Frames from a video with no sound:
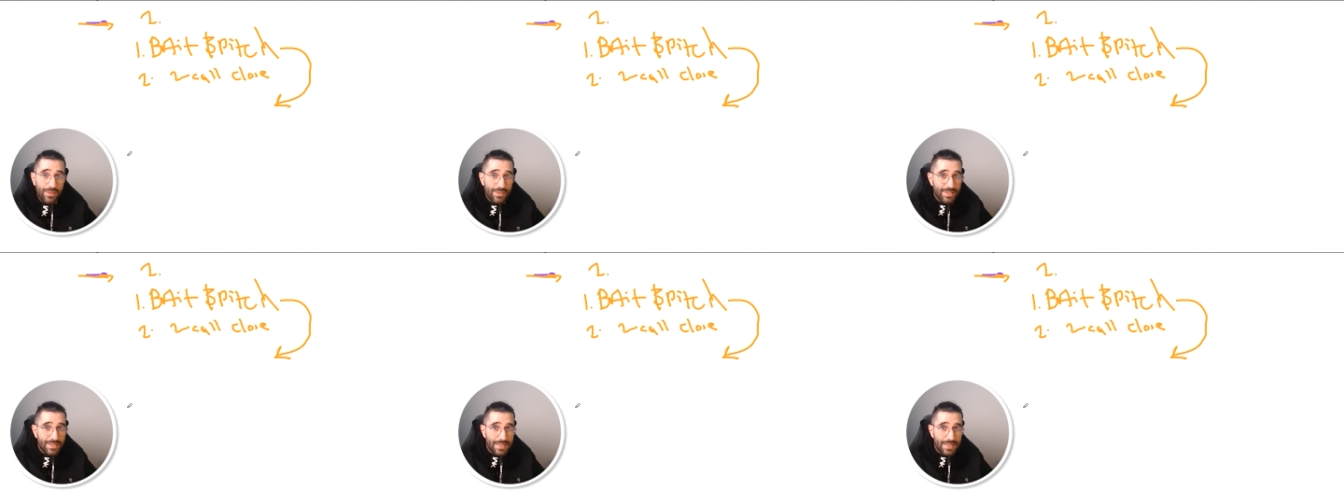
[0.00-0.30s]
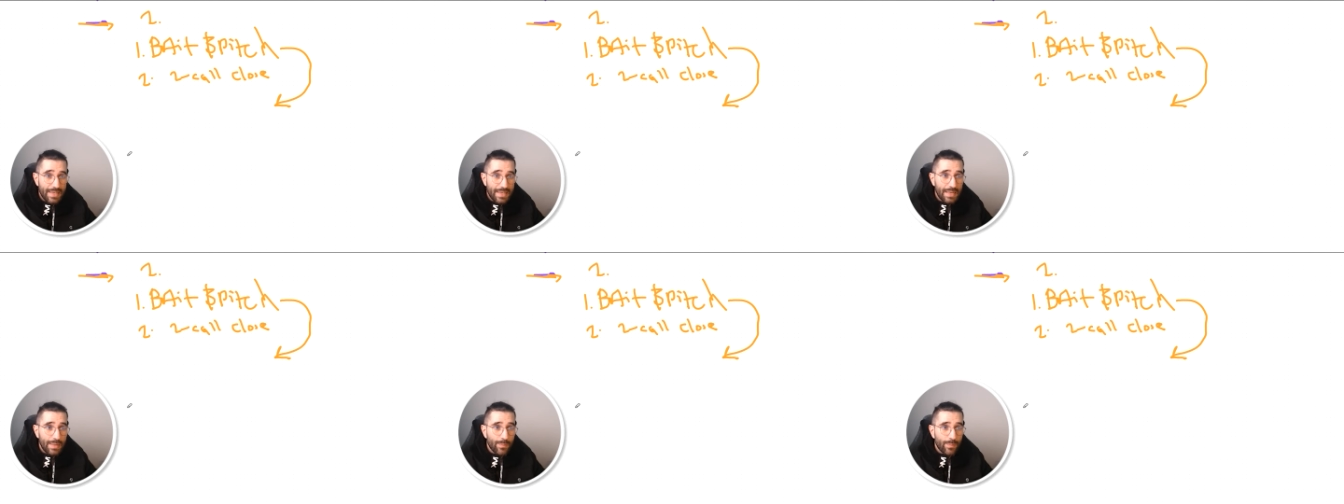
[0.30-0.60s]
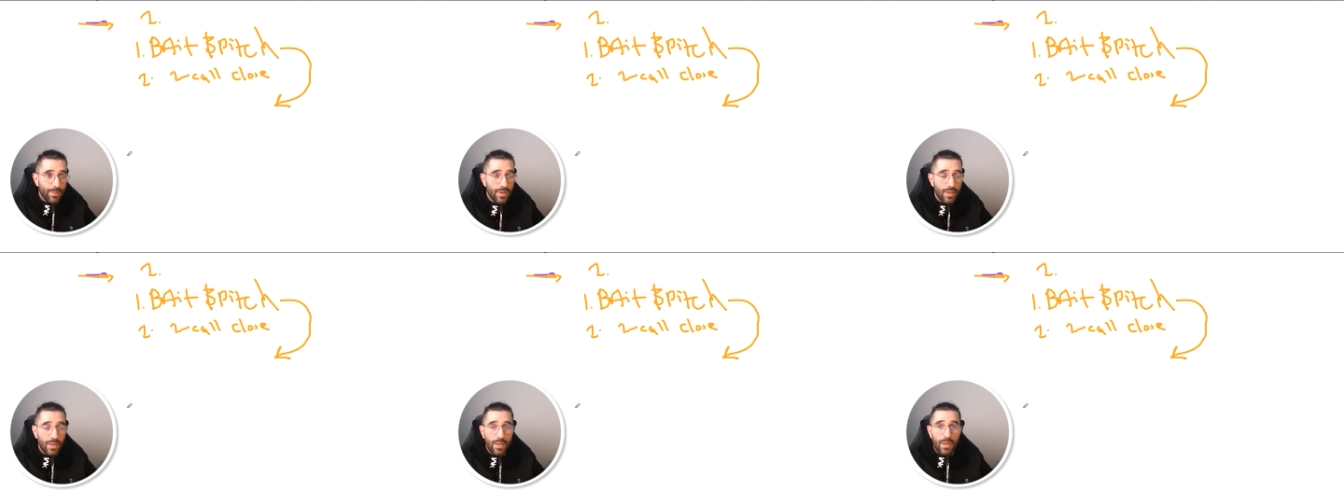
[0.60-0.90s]
I can't
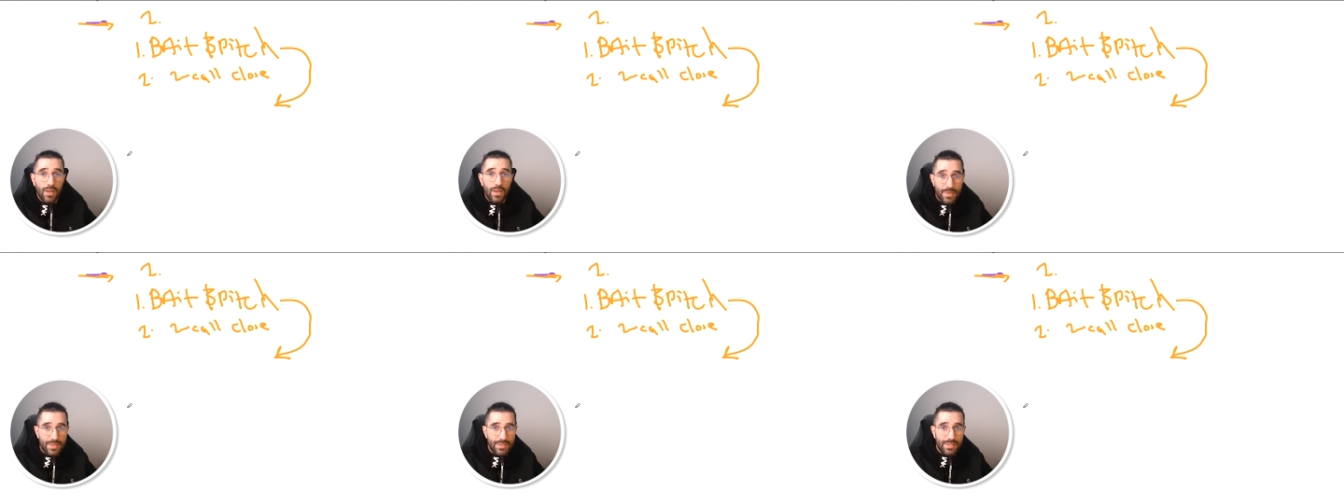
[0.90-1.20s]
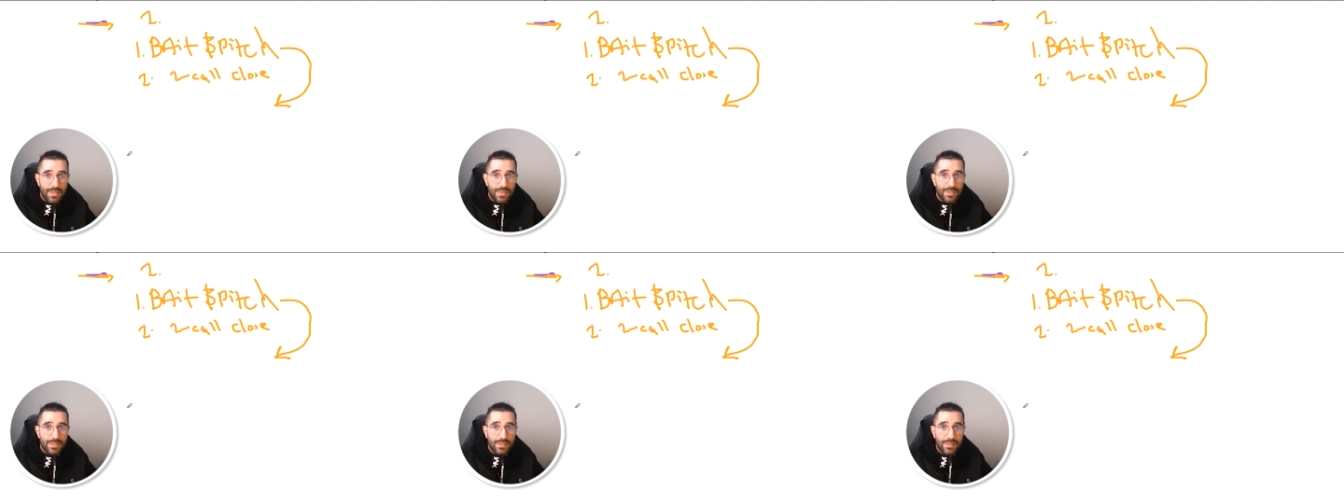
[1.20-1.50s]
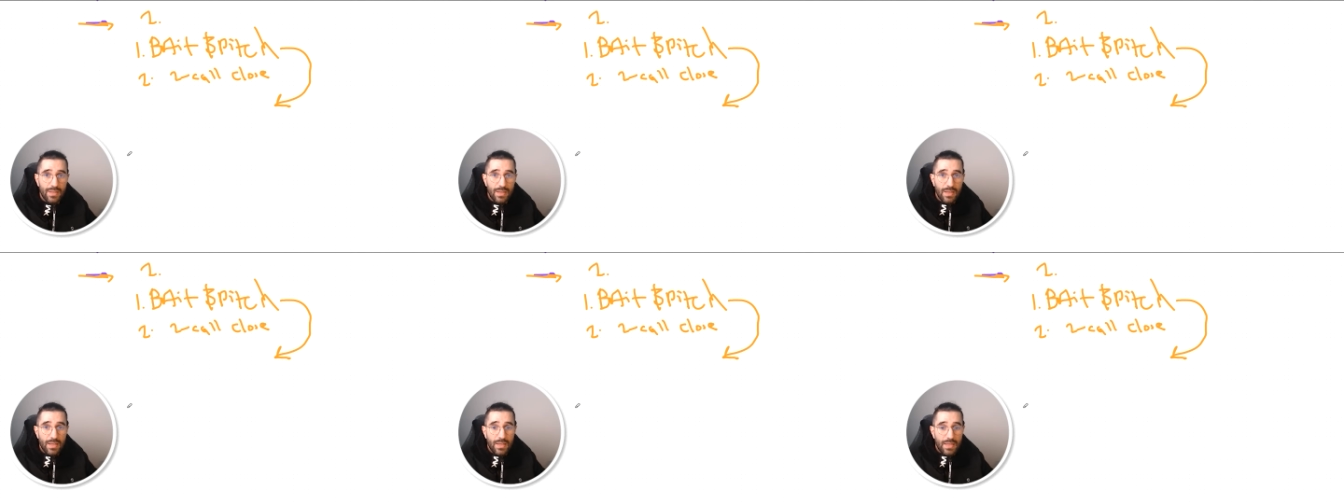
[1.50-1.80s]
sleep, my
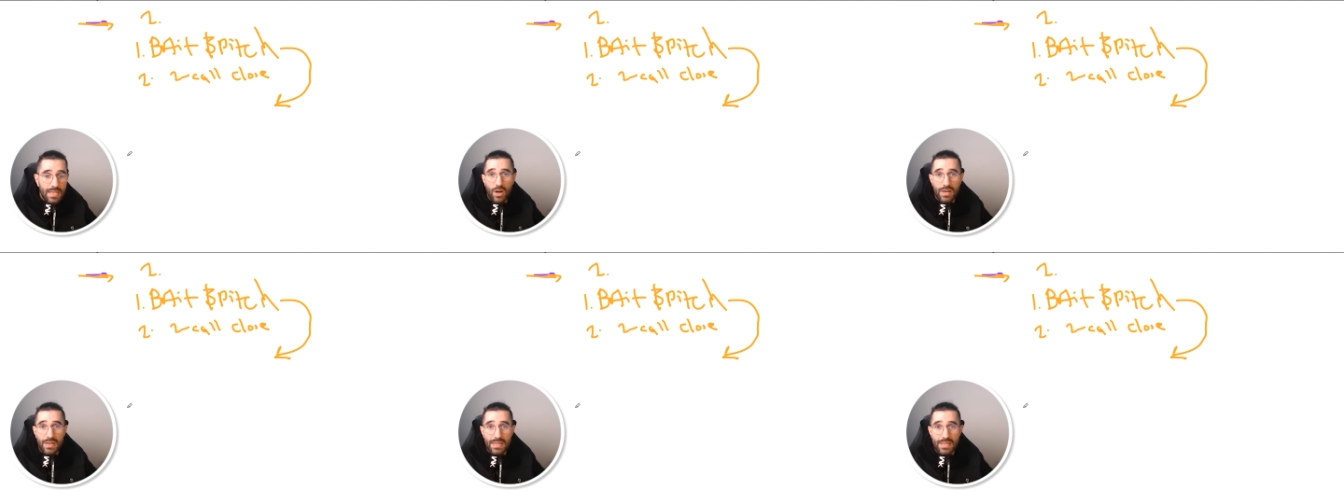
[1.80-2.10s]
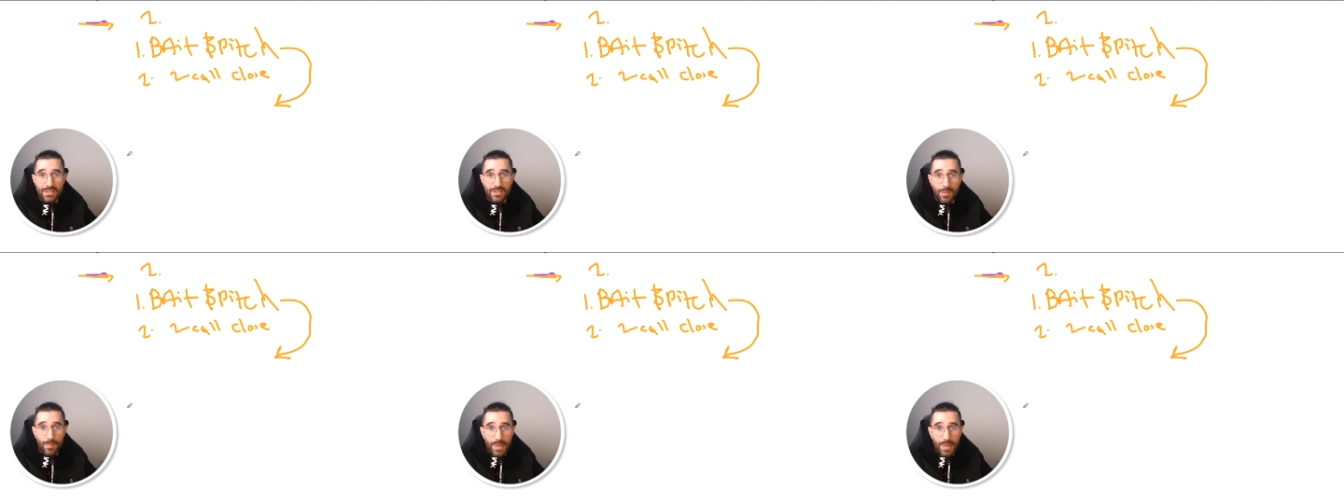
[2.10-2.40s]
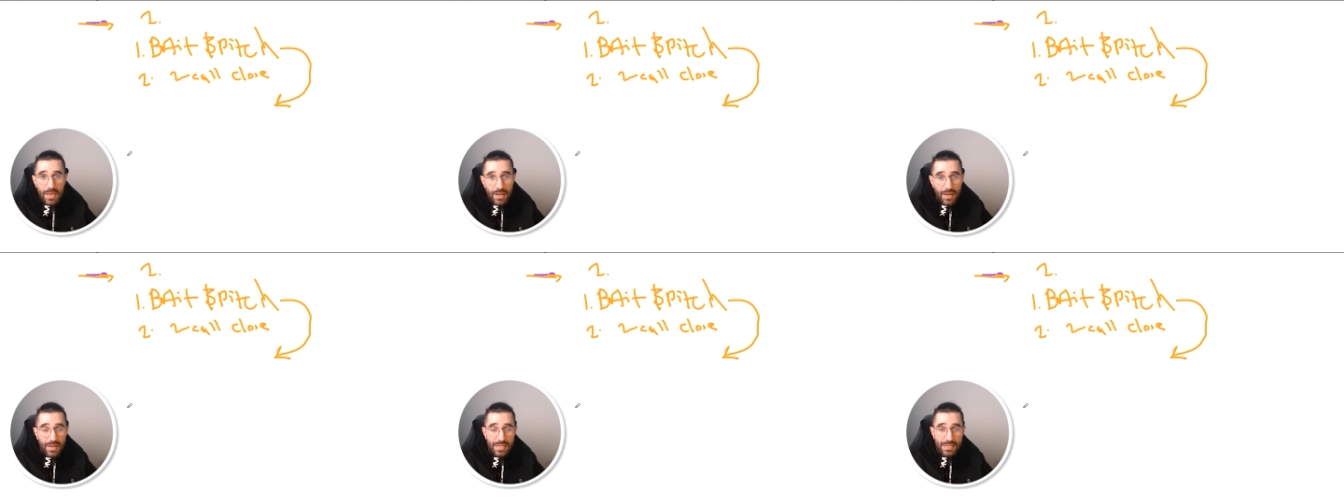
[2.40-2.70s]
business isn't where it
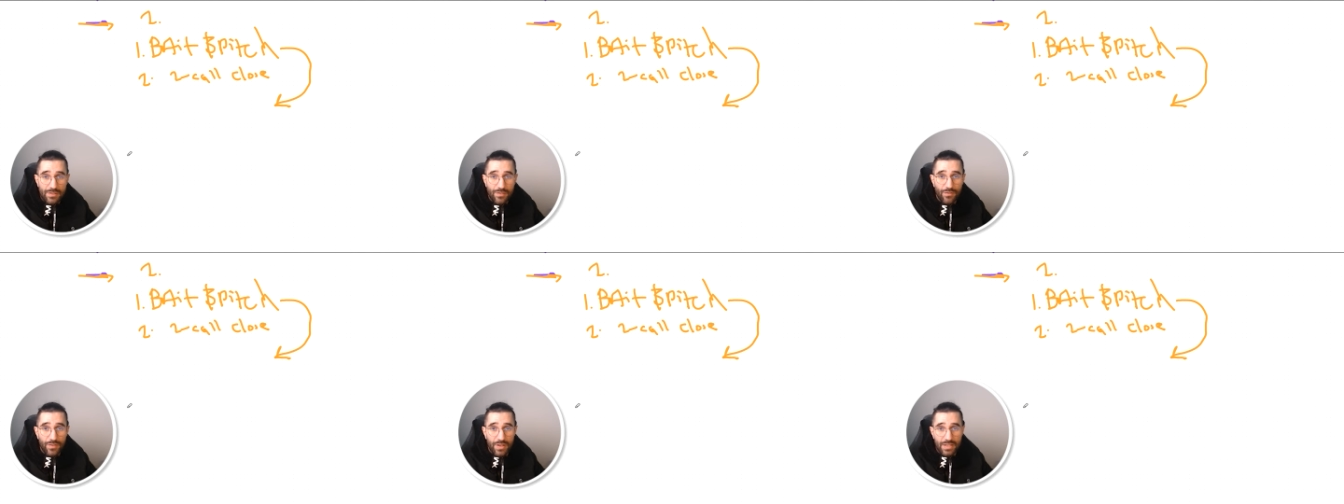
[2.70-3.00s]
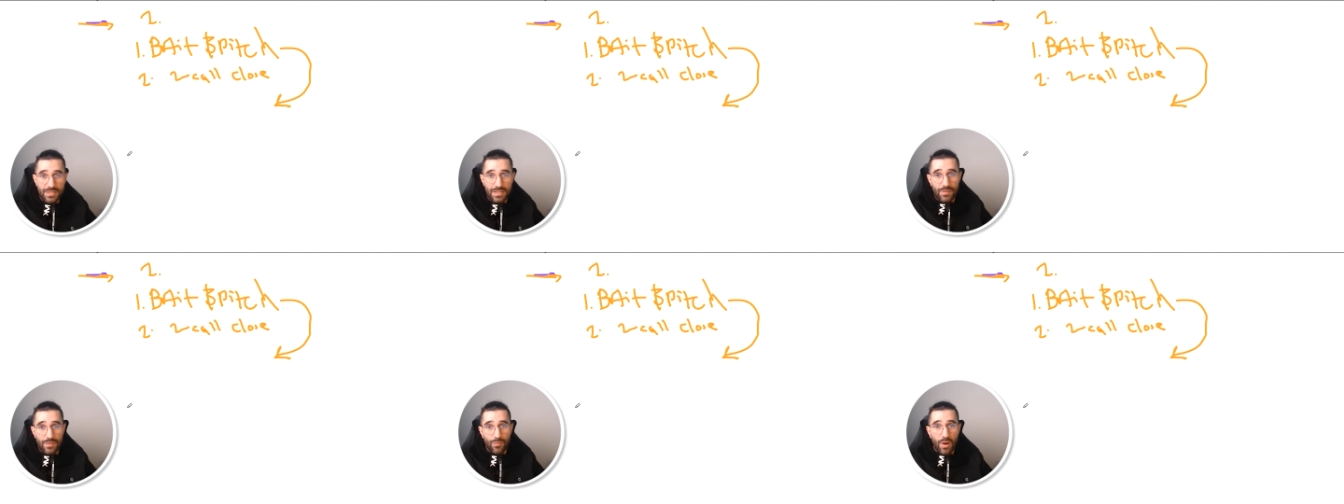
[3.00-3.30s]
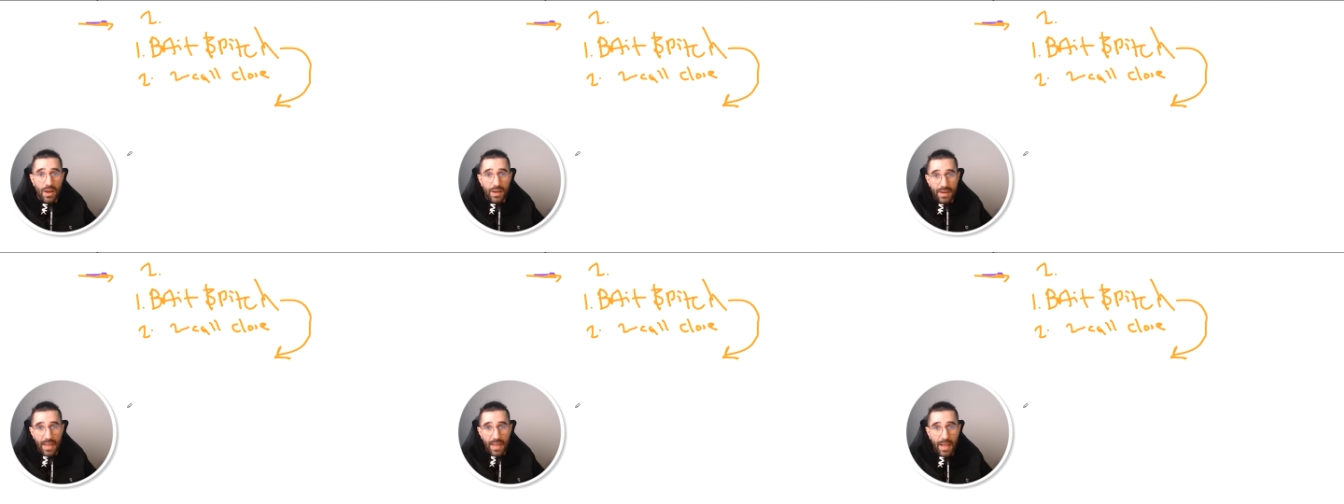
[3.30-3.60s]
needs to be, and I need to
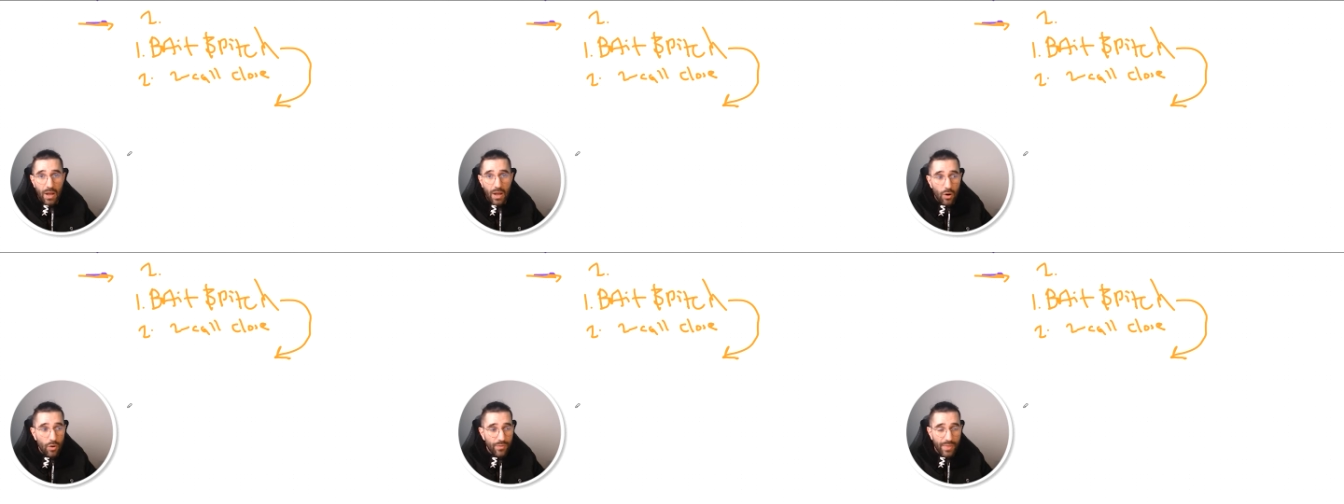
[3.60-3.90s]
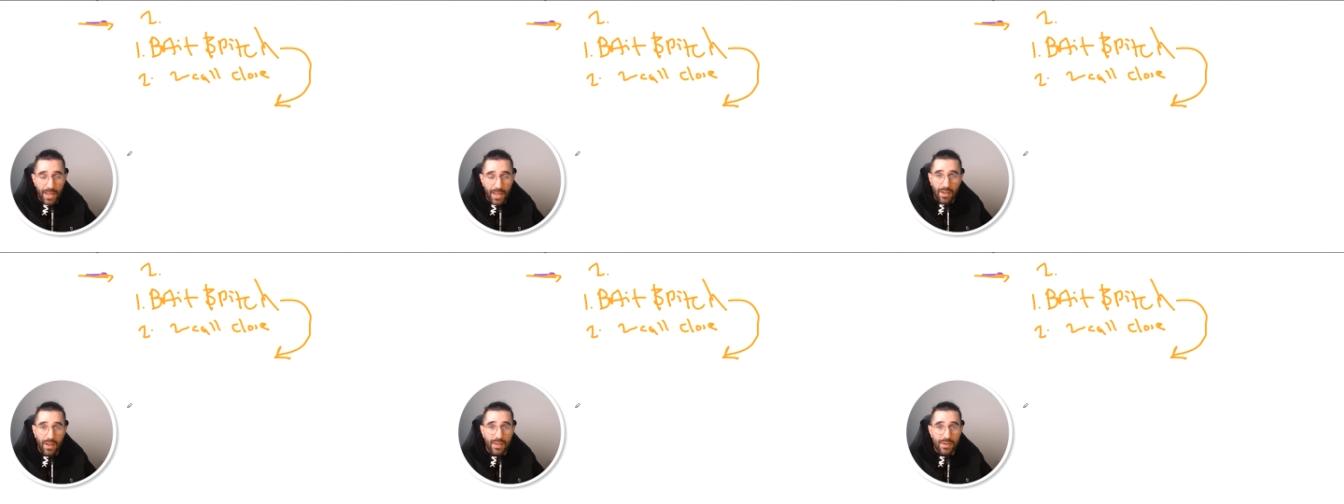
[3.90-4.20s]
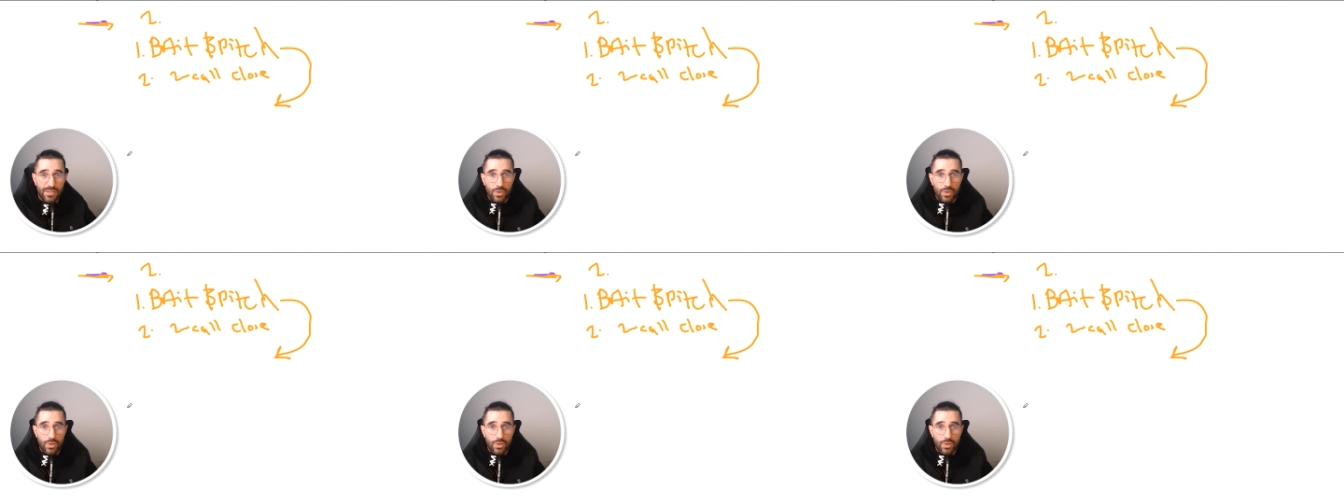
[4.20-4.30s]
fix it right now,